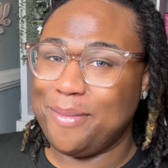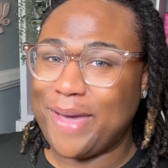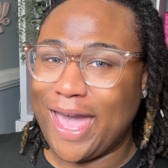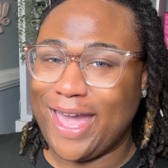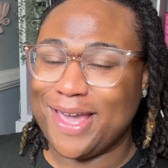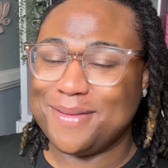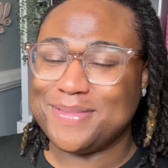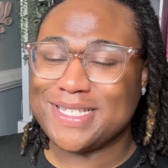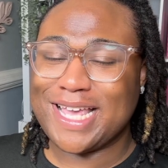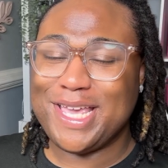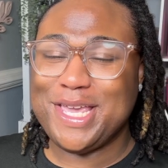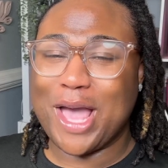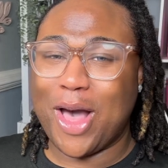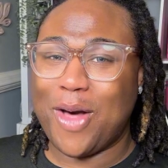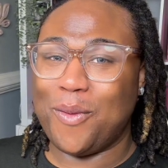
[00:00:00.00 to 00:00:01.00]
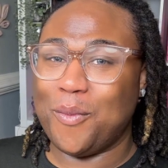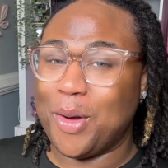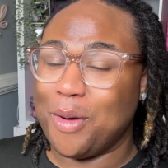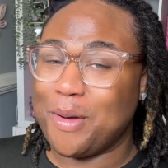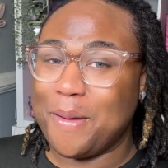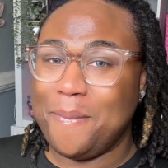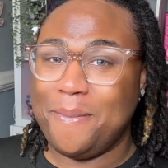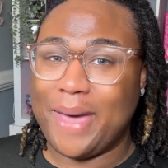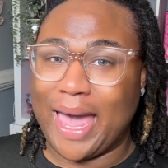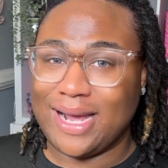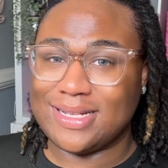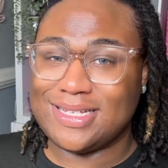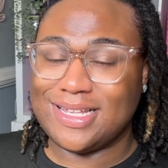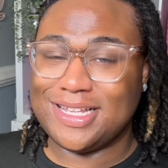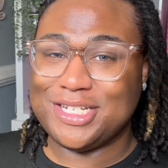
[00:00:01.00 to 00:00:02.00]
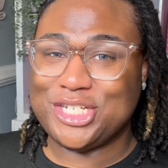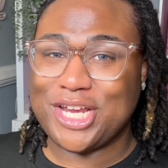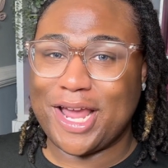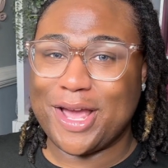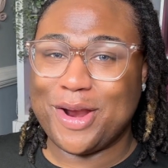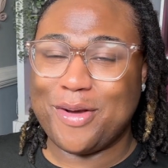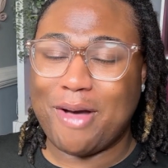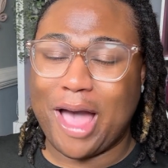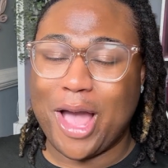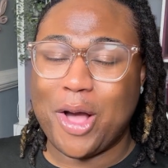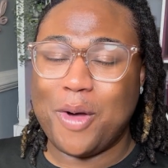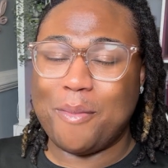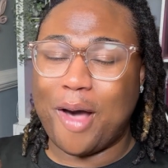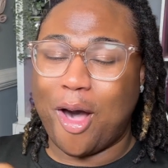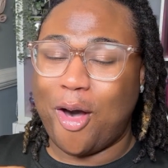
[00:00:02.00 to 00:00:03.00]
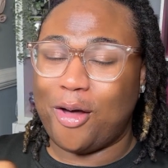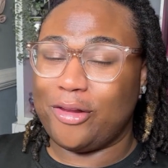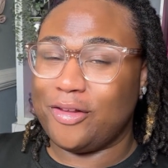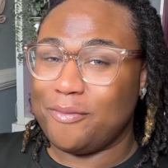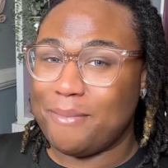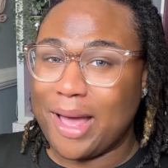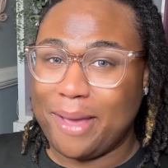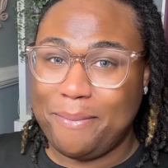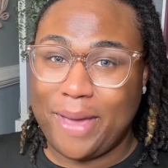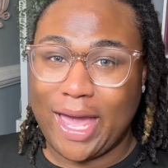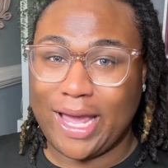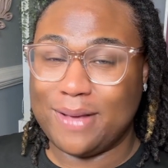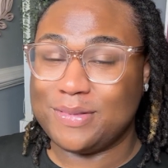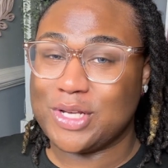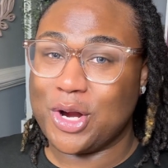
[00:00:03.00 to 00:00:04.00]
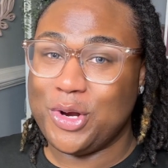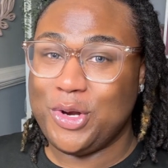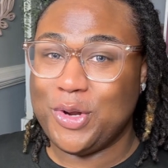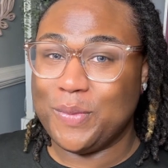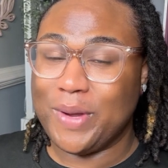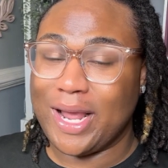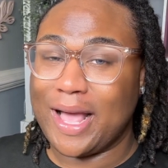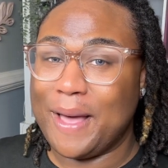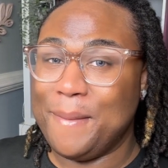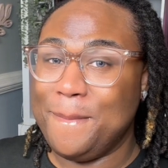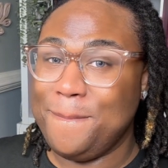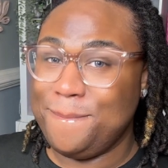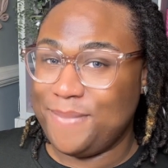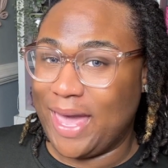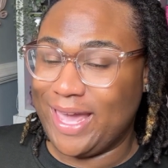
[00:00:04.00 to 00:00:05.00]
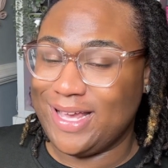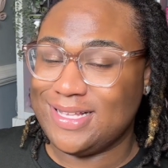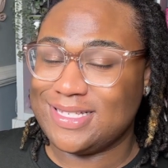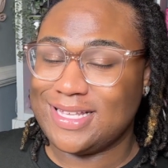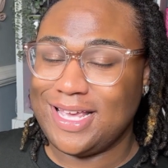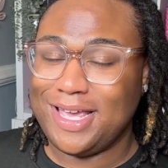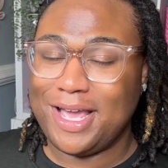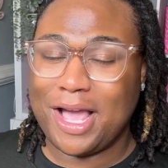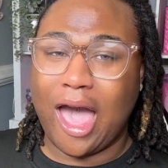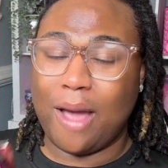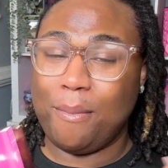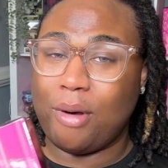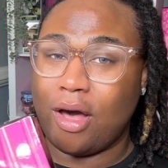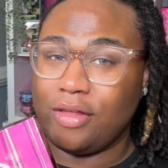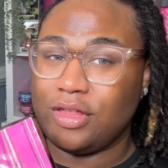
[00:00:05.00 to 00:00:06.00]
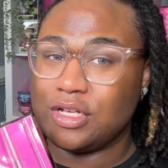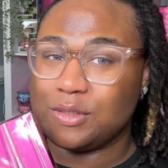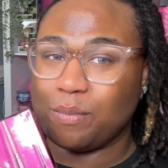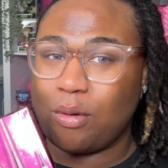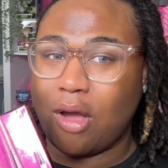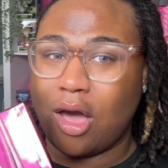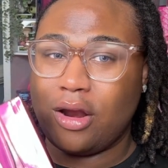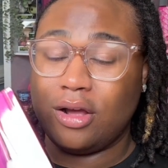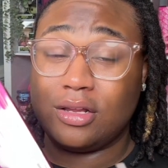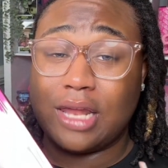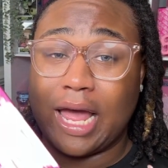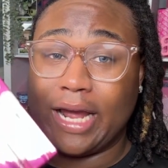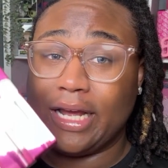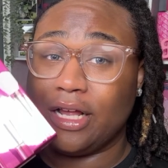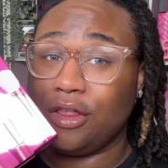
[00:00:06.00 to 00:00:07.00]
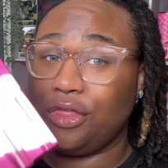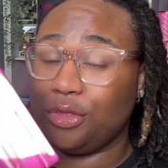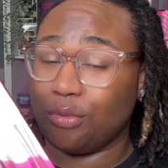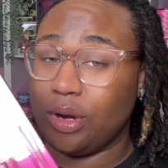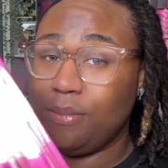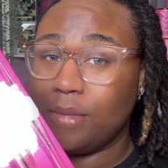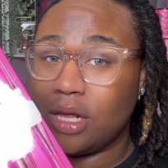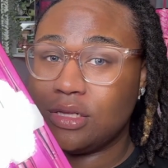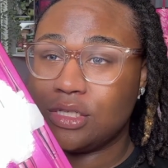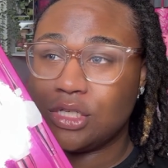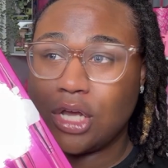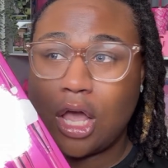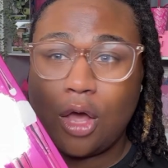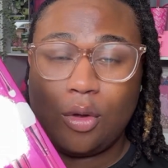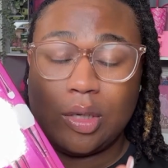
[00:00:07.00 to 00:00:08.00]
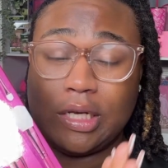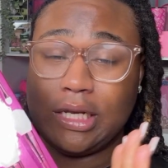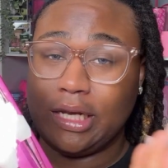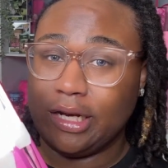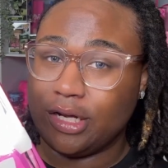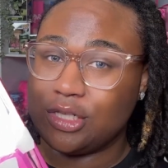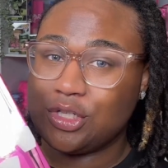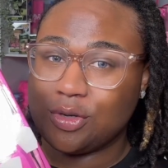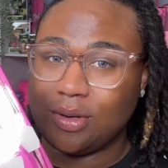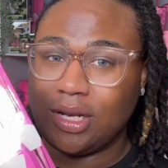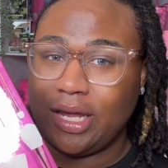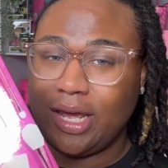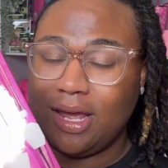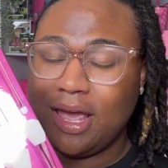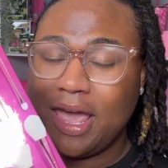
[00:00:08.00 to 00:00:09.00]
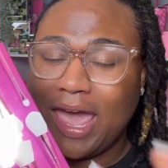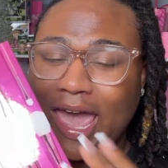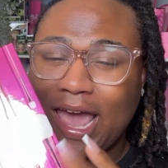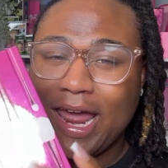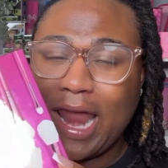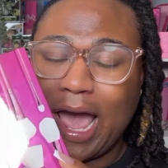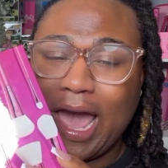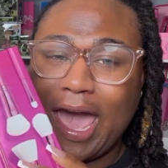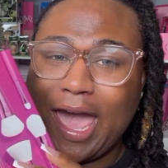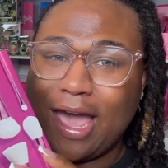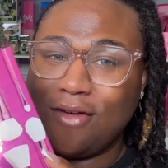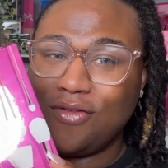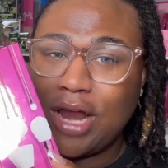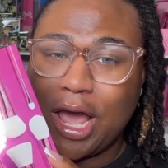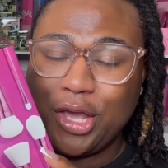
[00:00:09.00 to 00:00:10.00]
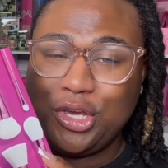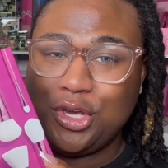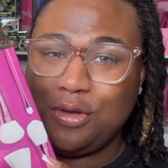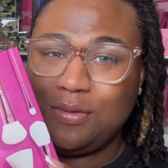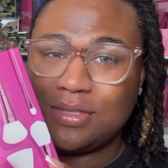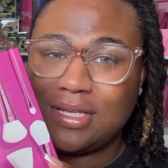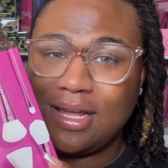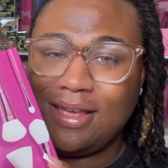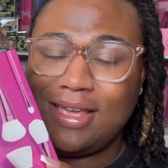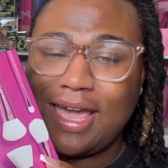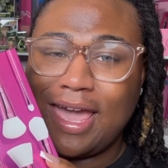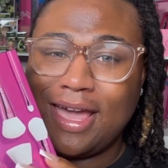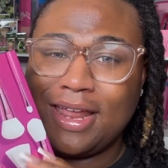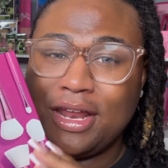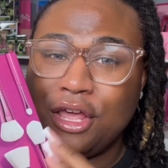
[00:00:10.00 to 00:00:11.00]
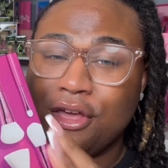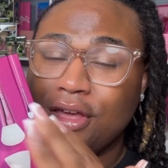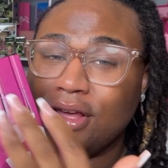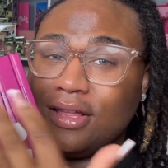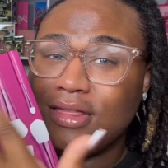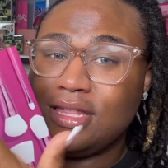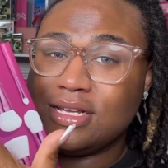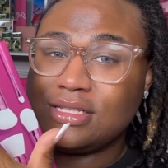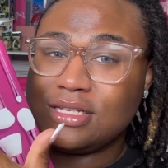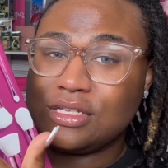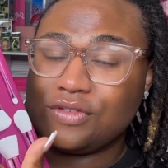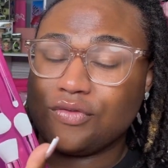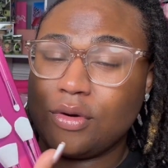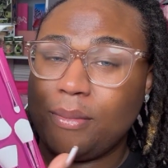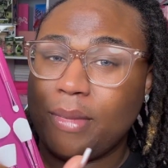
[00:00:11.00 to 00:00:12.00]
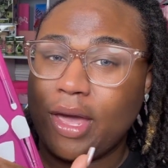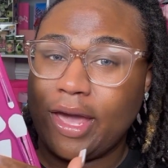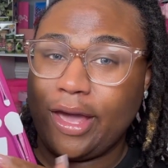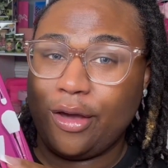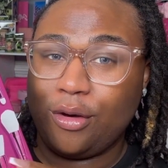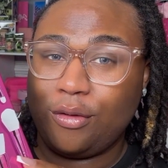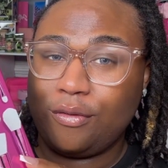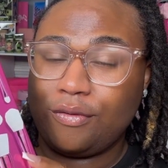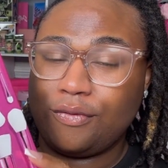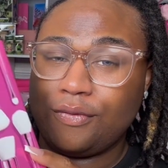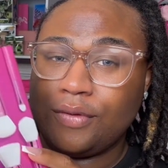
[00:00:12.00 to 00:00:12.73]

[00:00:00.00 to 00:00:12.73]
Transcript: babes, and y'all, welcome back to the channel. I hope all of my babes are doing amazing. I bought this product like 3 months ago, literally, and I have not used it yet. This is from e.l.f.